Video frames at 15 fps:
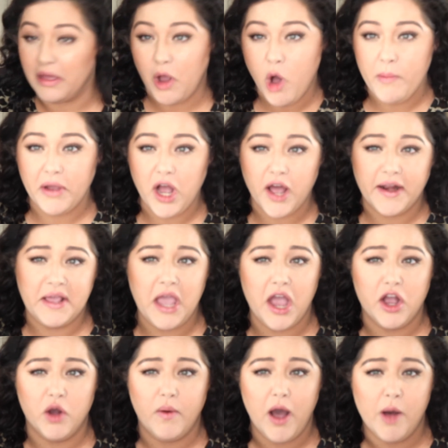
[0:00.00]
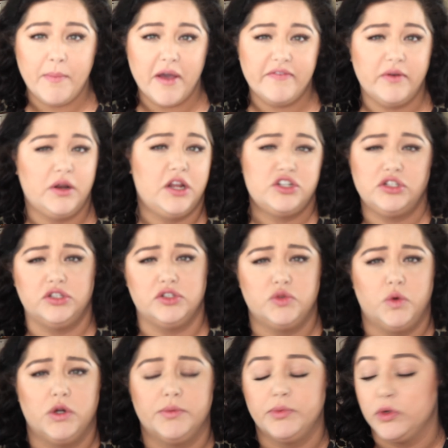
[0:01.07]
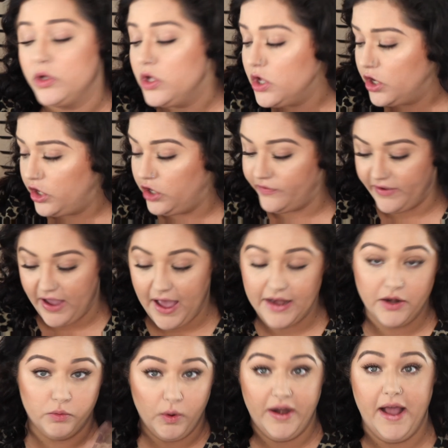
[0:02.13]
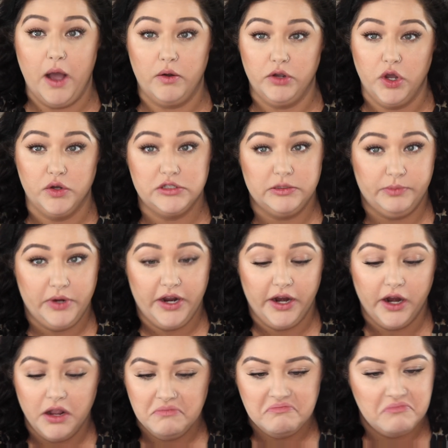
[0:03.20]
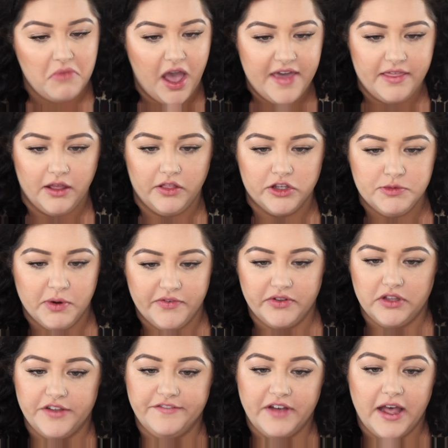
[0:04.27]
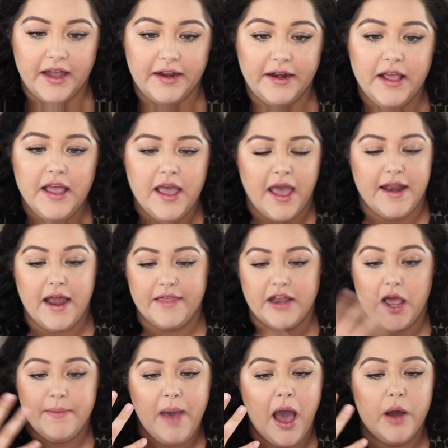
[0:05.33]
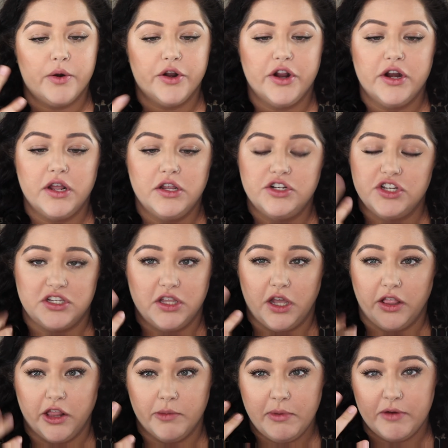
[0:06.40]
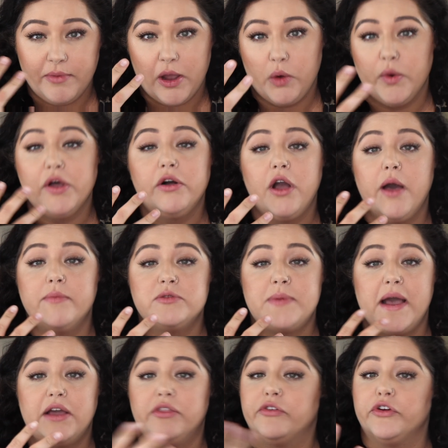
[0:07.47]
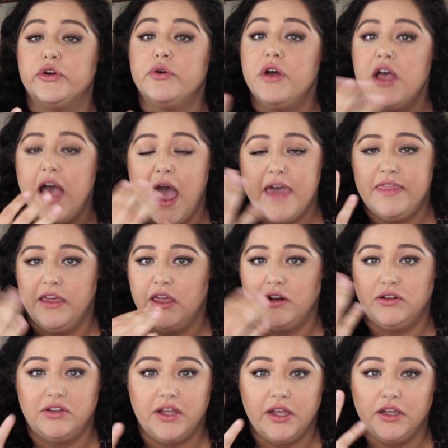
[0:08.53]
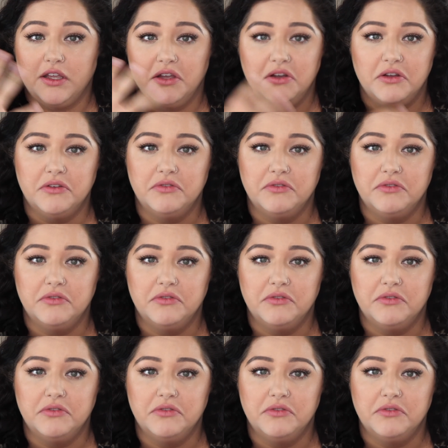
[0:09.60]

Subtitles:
like, oh my god, I can't go out, my foundation looks horrible. You know, if like I had to run out and go somewhere, I think it looks perfectly fine. And now that I powdered, just like a little bit of my oil comes back through, I think it'll like